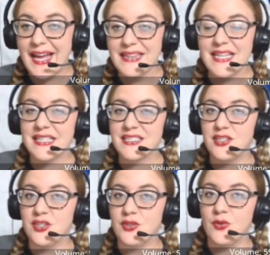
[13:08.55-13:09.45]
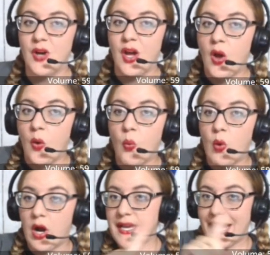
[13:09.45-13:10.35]
like to do
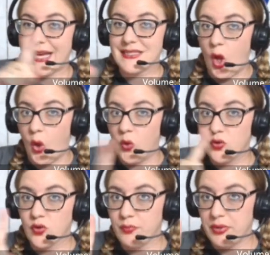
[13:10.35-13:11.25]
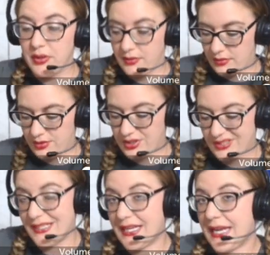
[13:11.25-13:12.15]
1 as a whole group, just
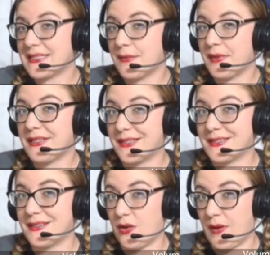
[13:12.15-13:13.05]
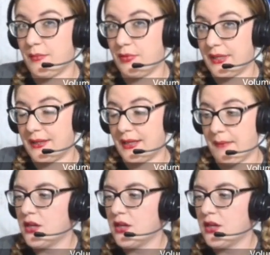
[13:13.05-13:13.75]
in case somebody doesn't know how to play the game.